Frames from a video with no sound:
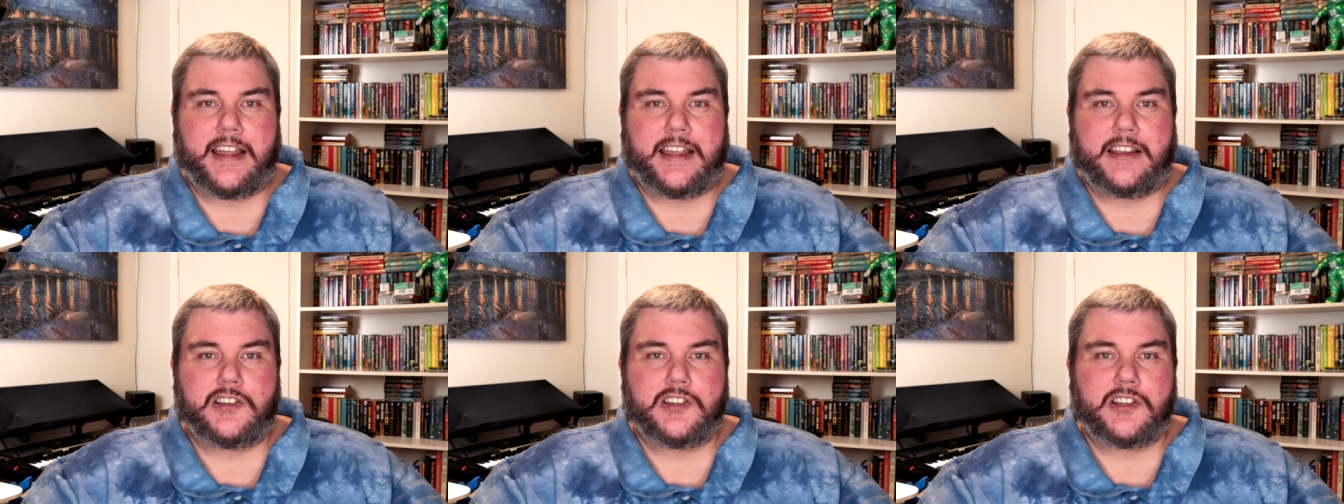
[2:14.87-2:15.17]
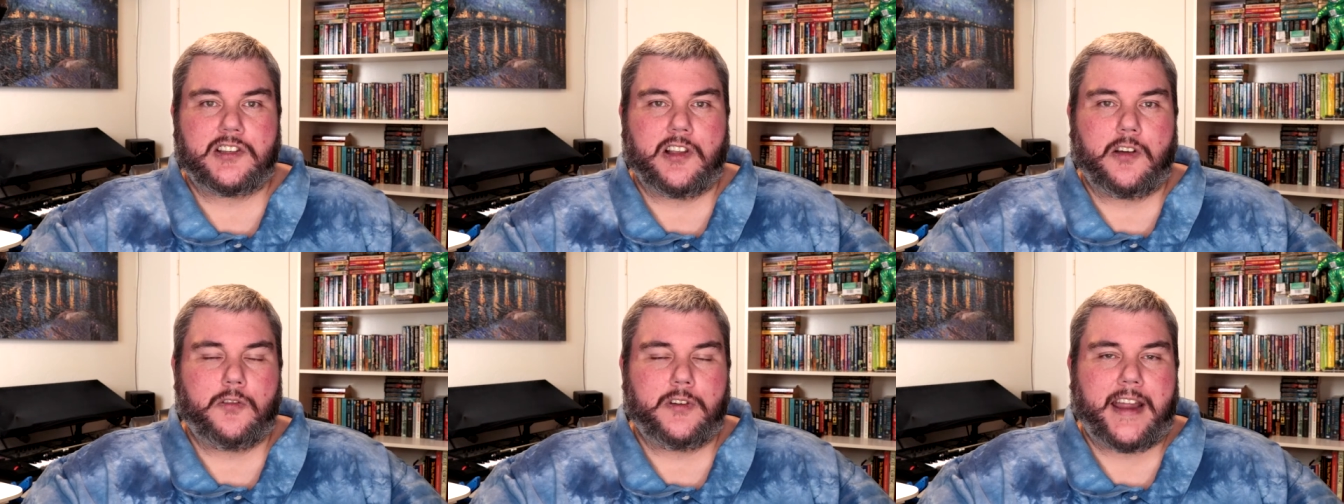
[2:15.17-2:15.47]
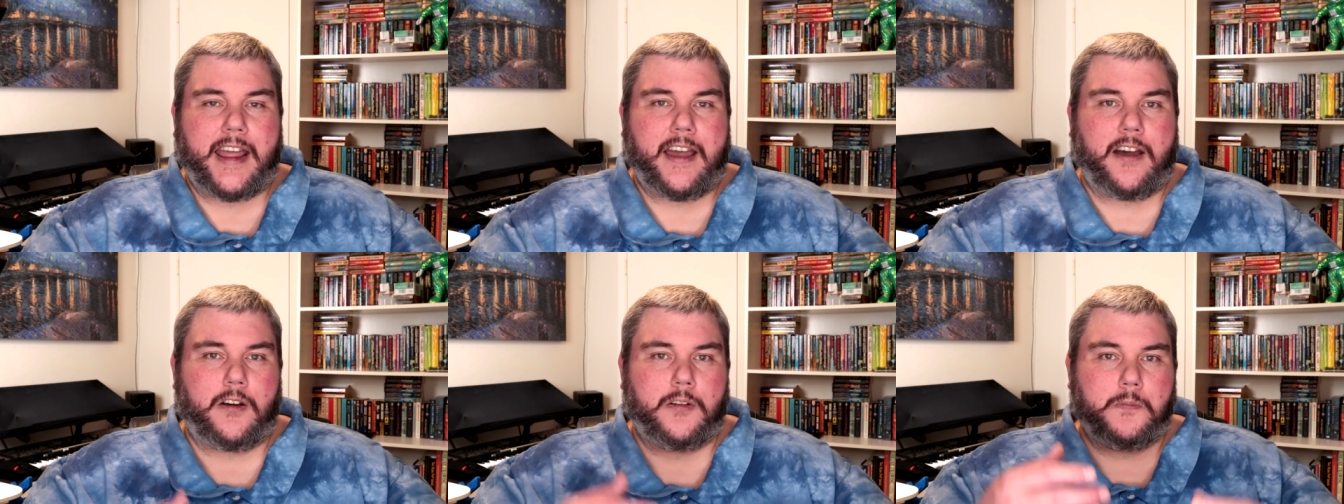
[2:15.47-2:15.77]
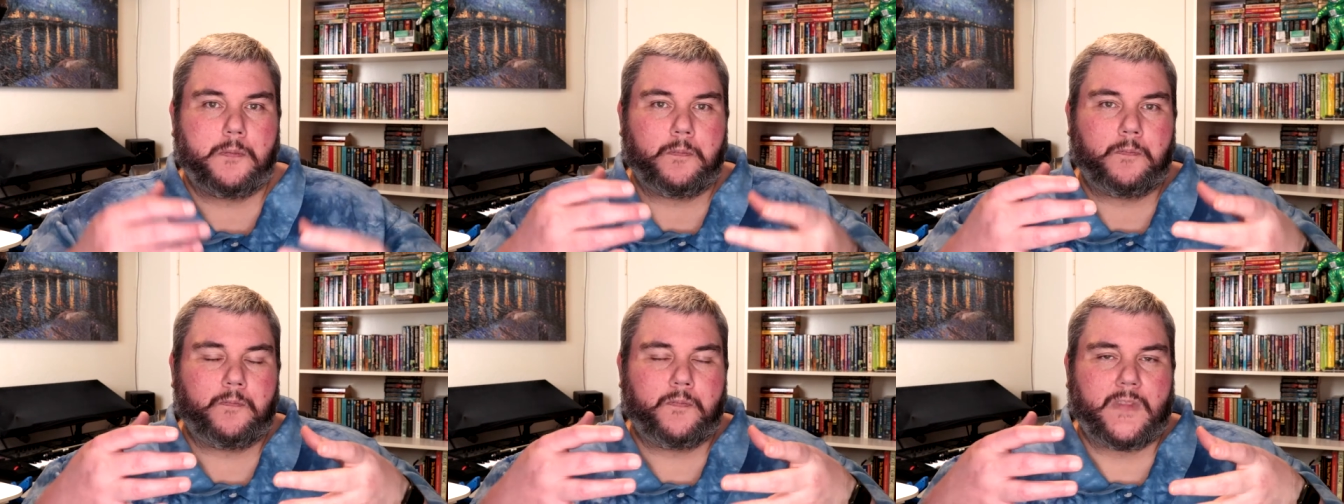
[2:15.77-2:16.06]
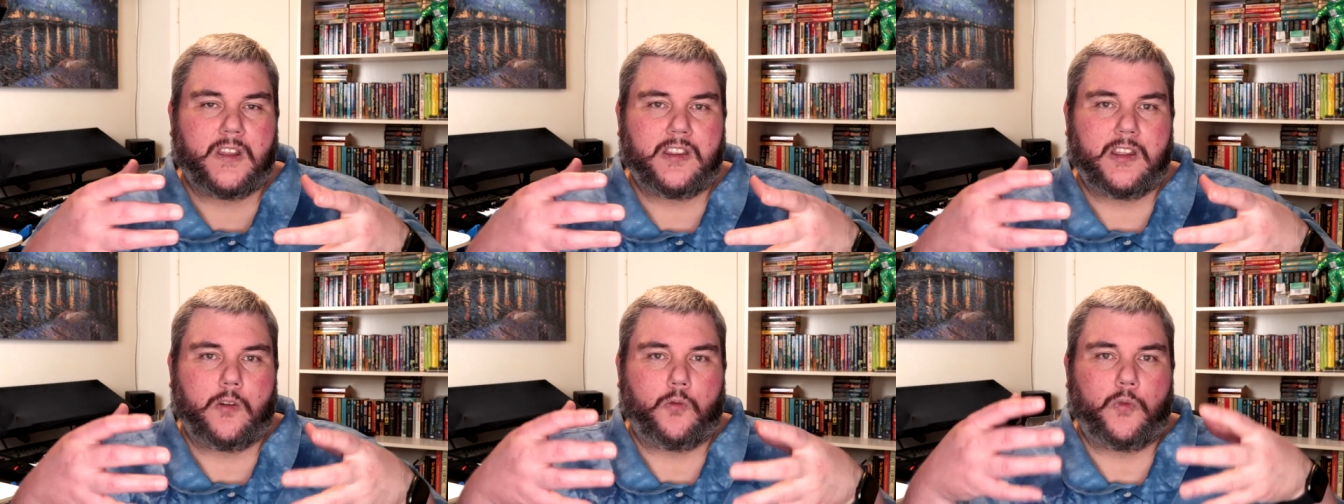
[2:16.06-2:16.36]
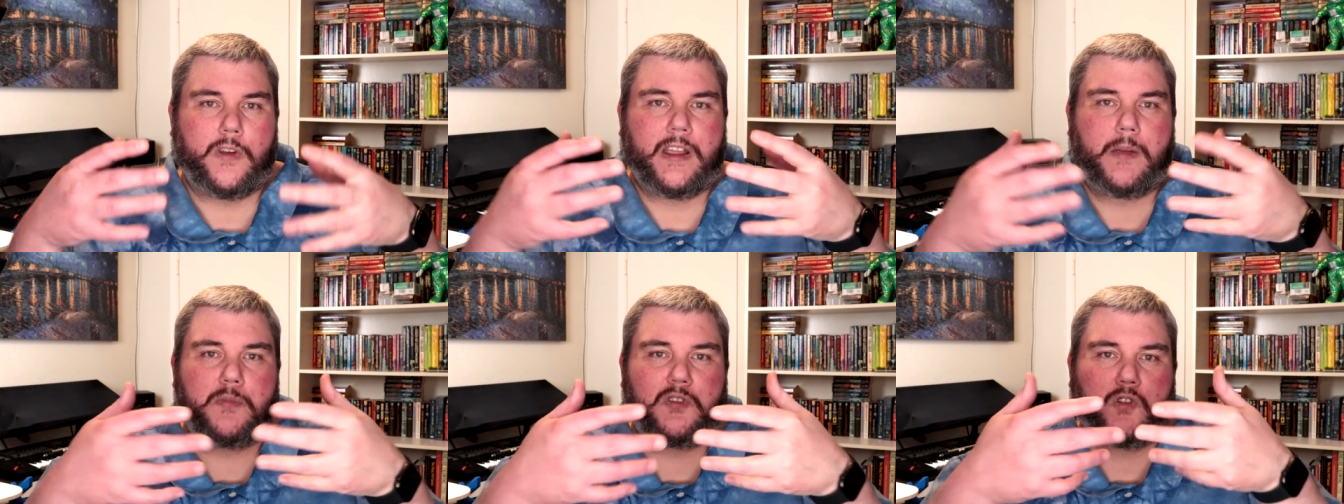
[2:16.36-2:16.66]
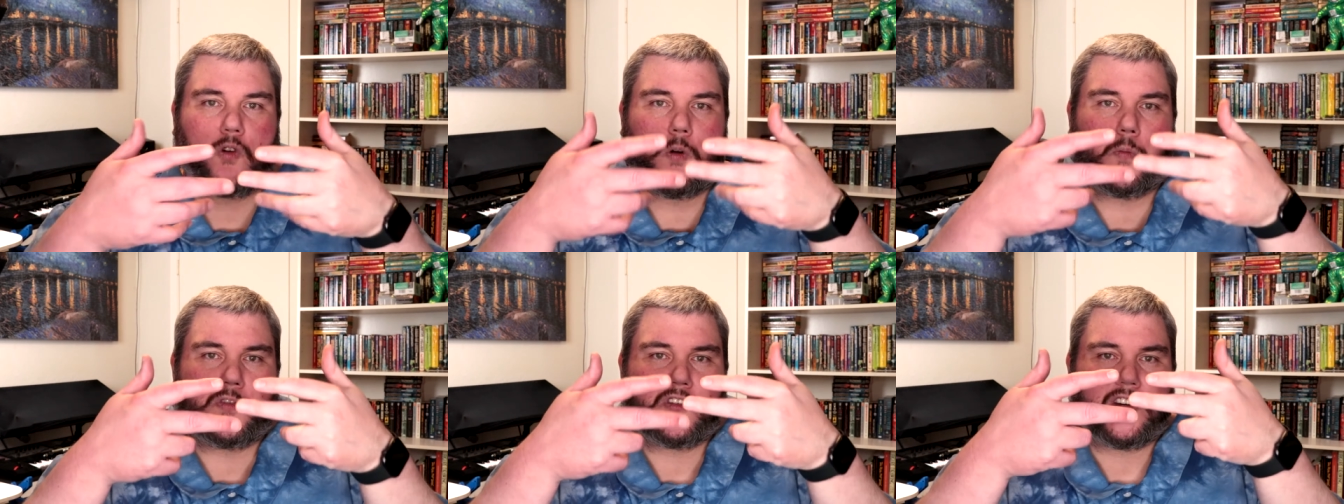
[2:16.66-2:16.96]
they slow down the
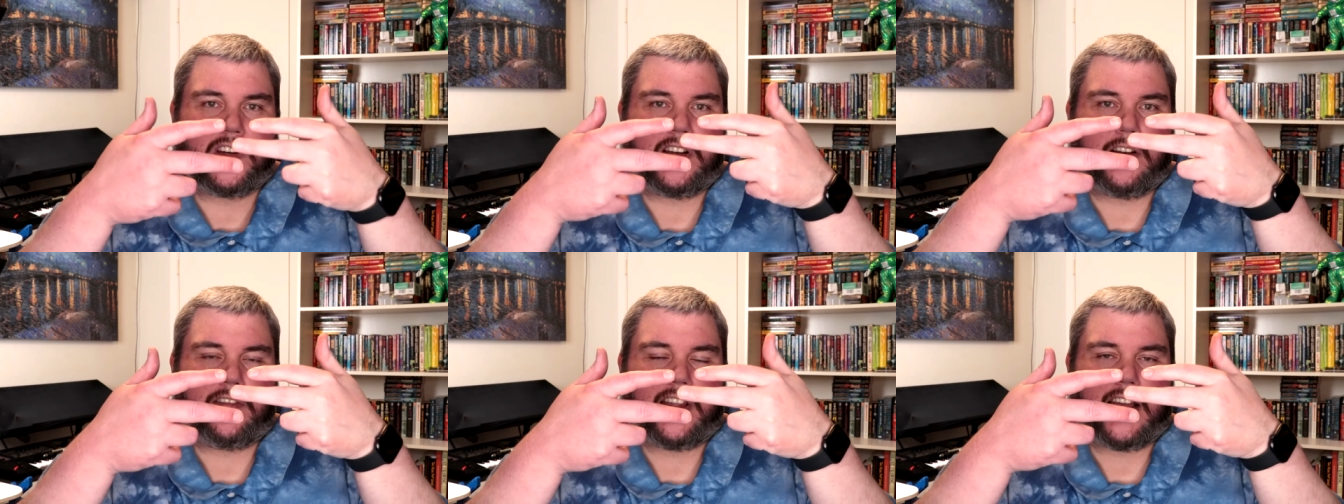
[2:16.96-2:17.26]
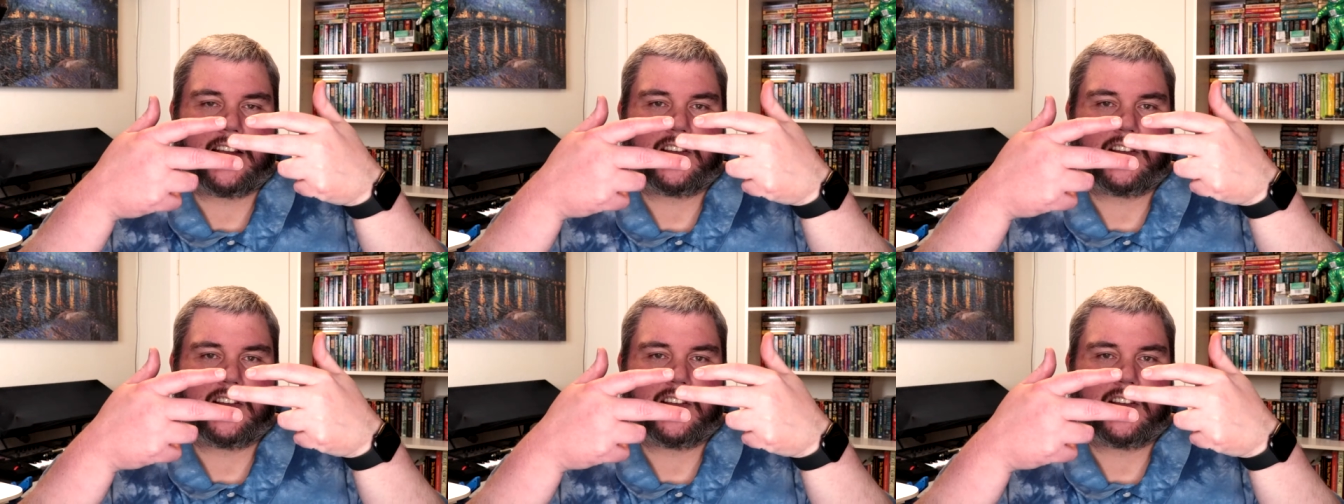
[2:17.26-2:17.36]
reabsorption of